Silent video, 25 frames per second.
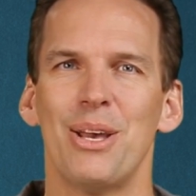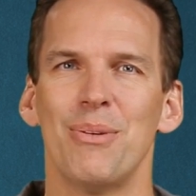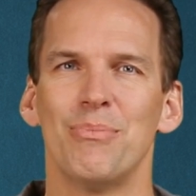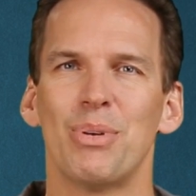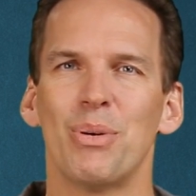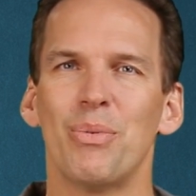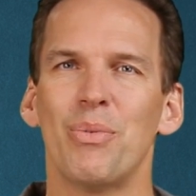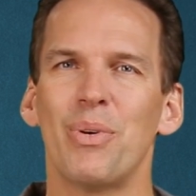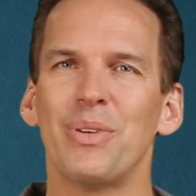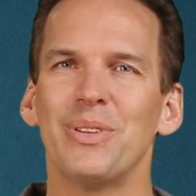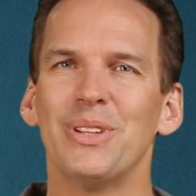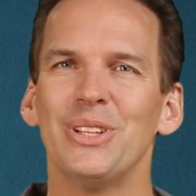
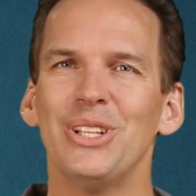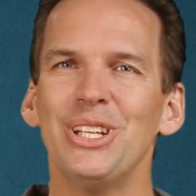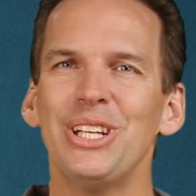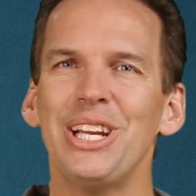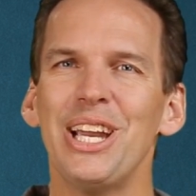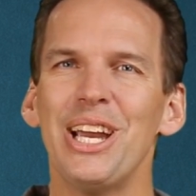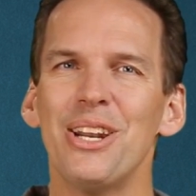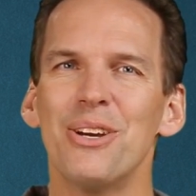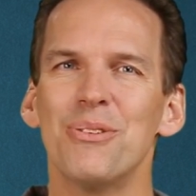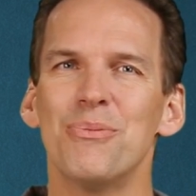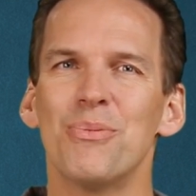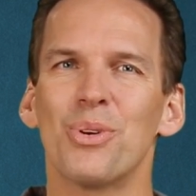But when we
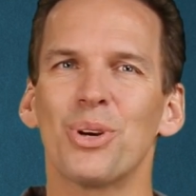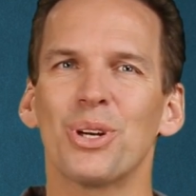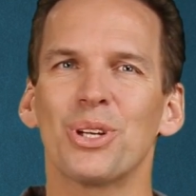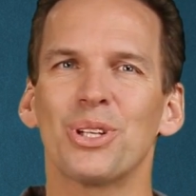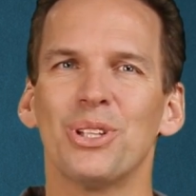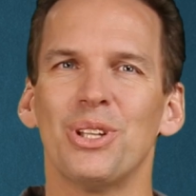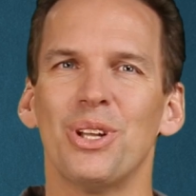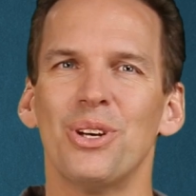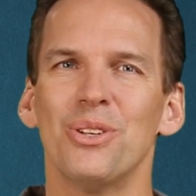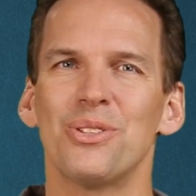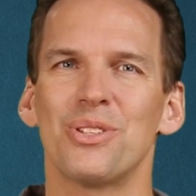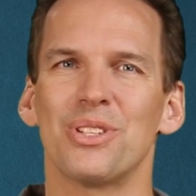look at it more
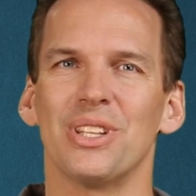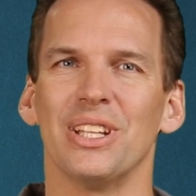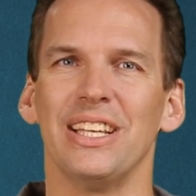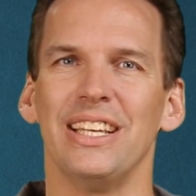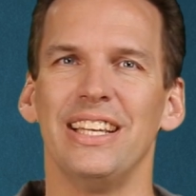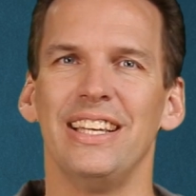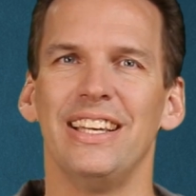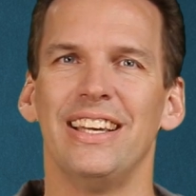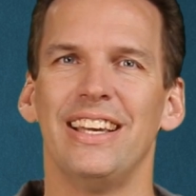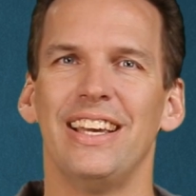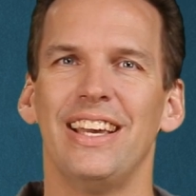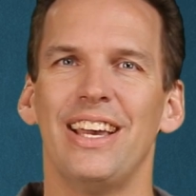
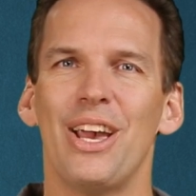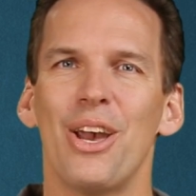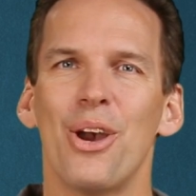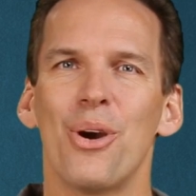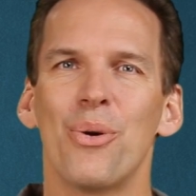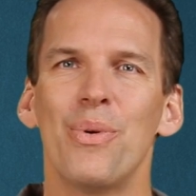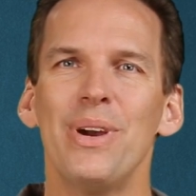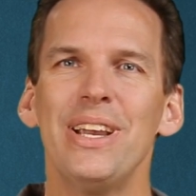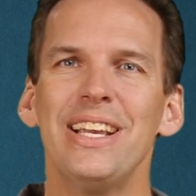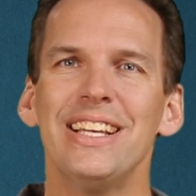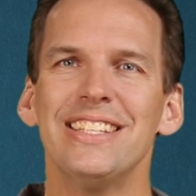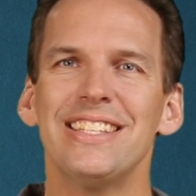closely,
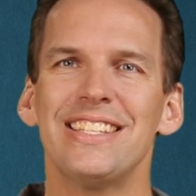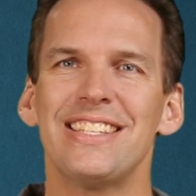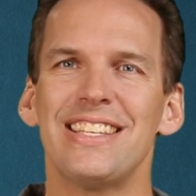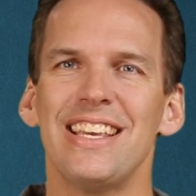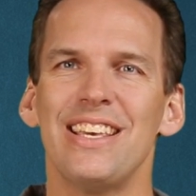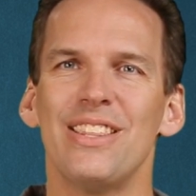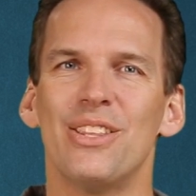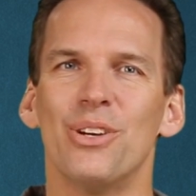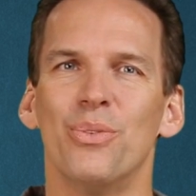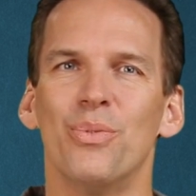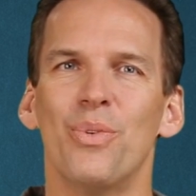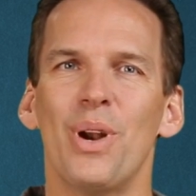we can
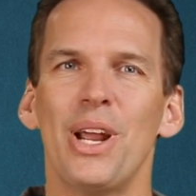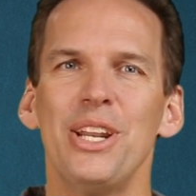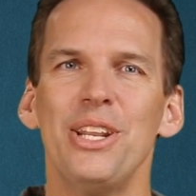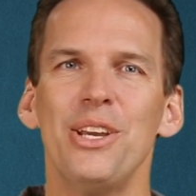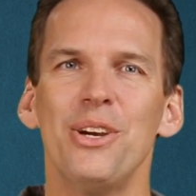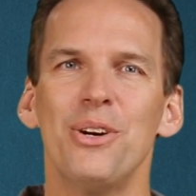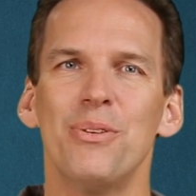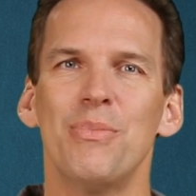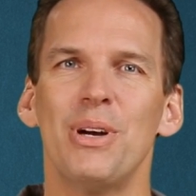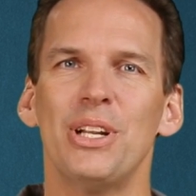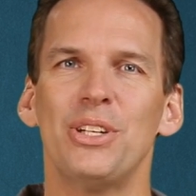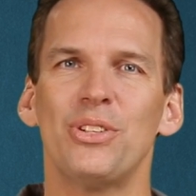see that
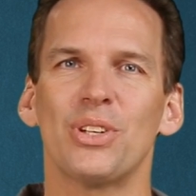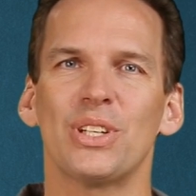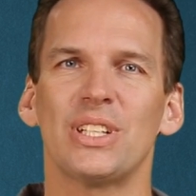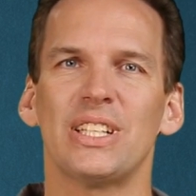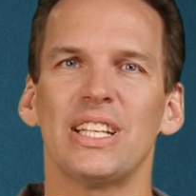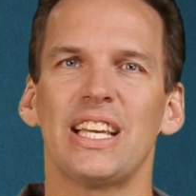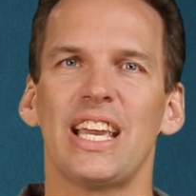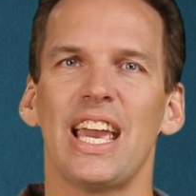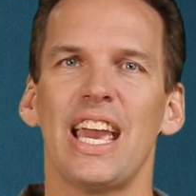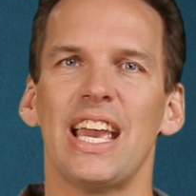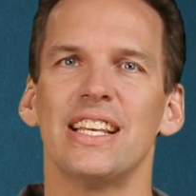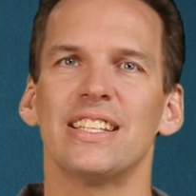radiometric
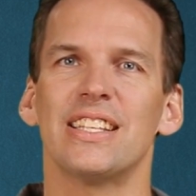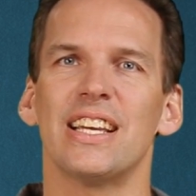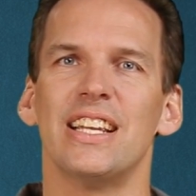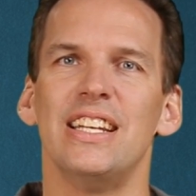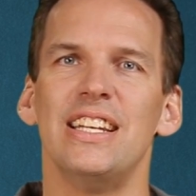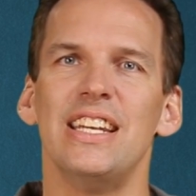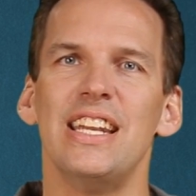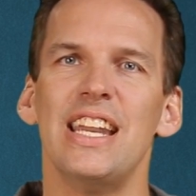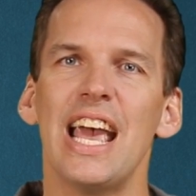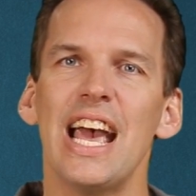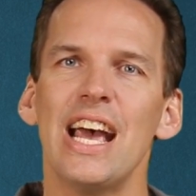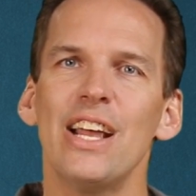decay is a
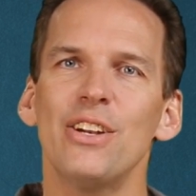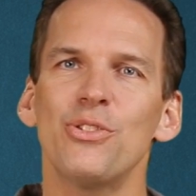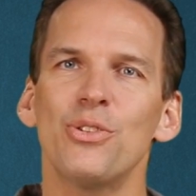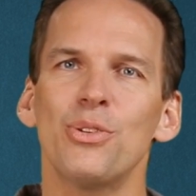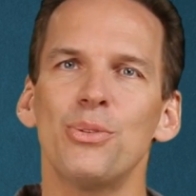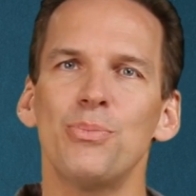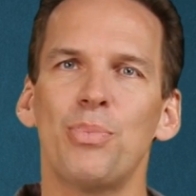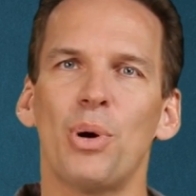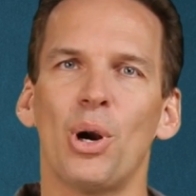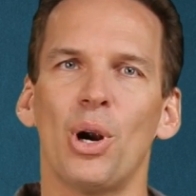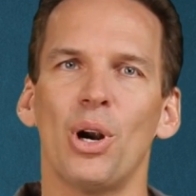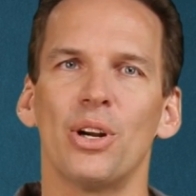
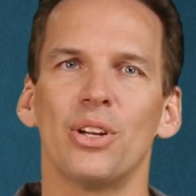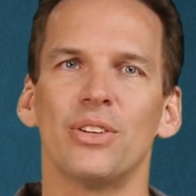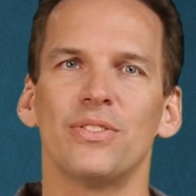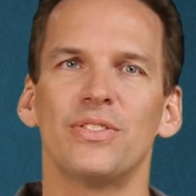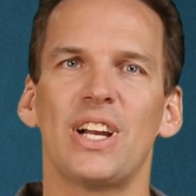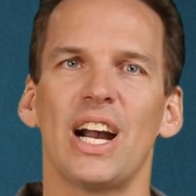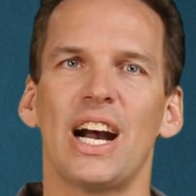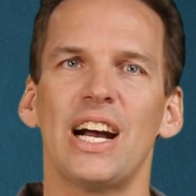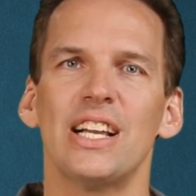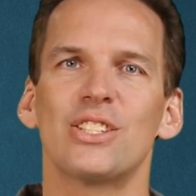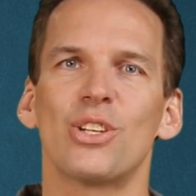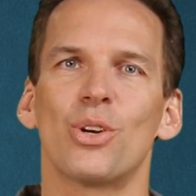natural part of
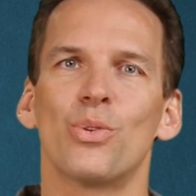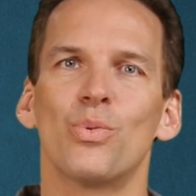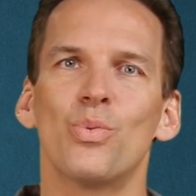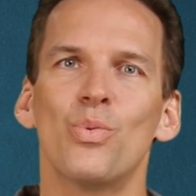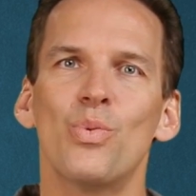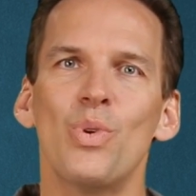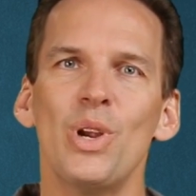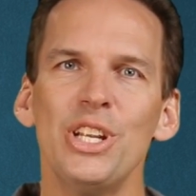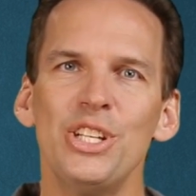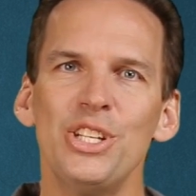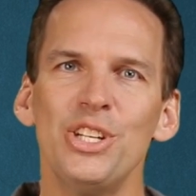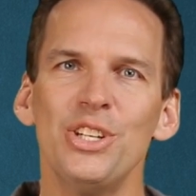God's
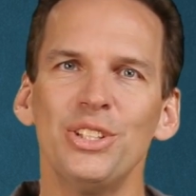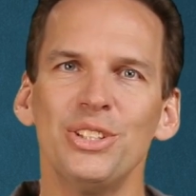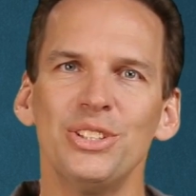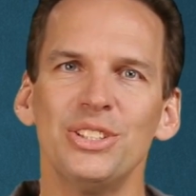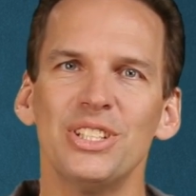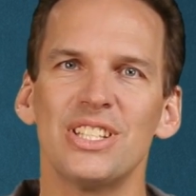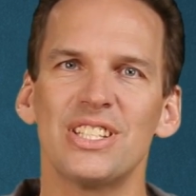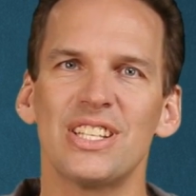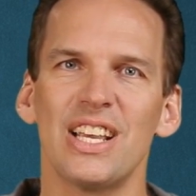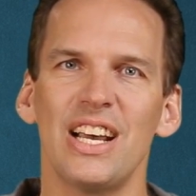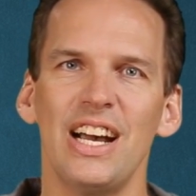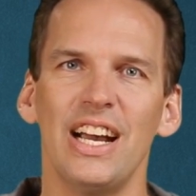original
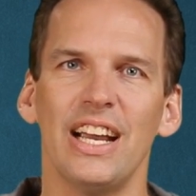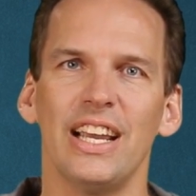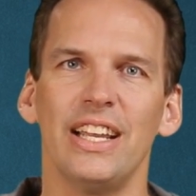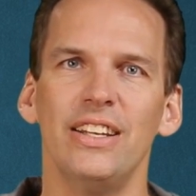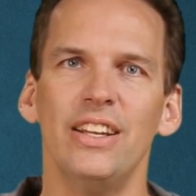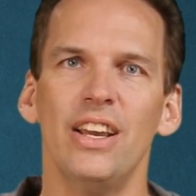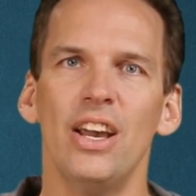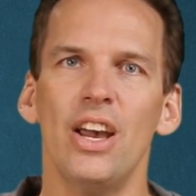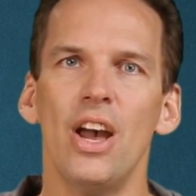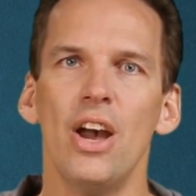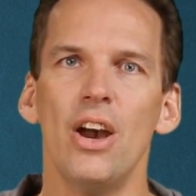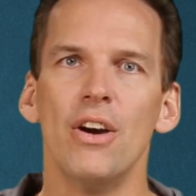
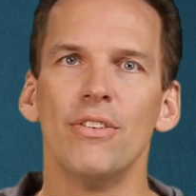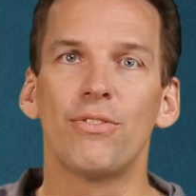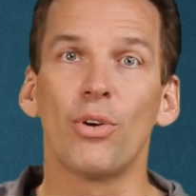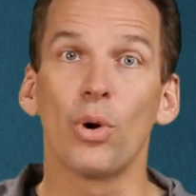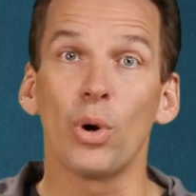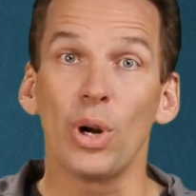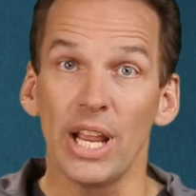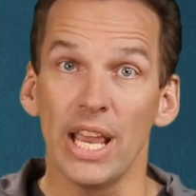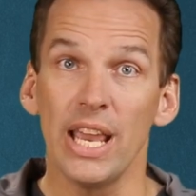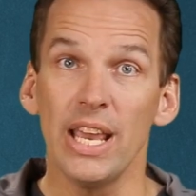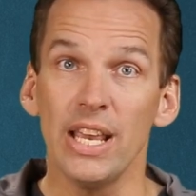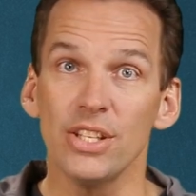design
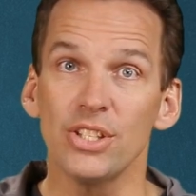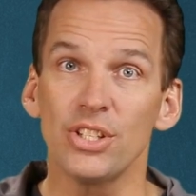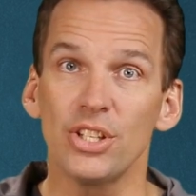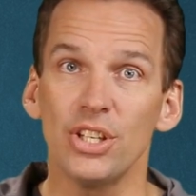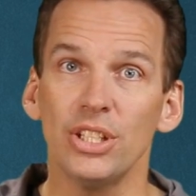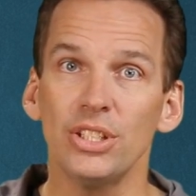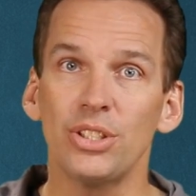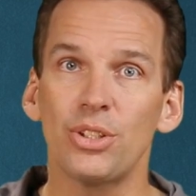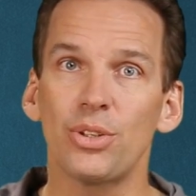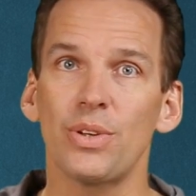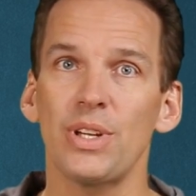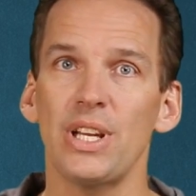for His
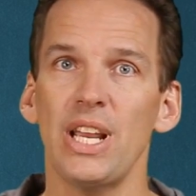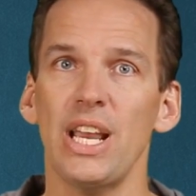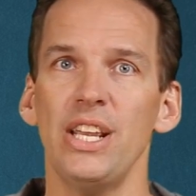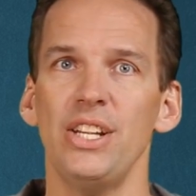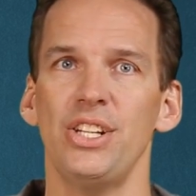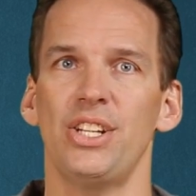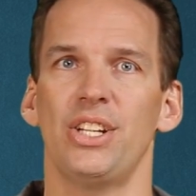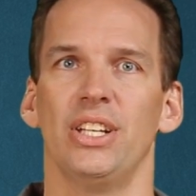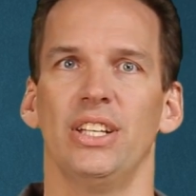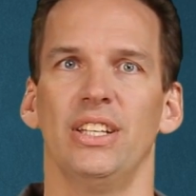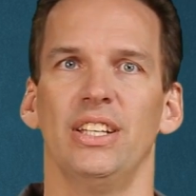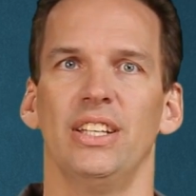good
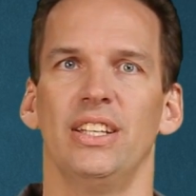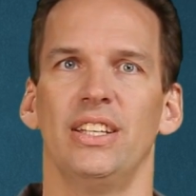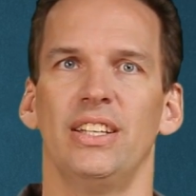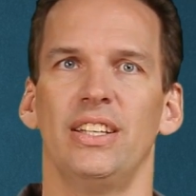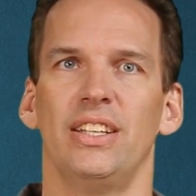creation.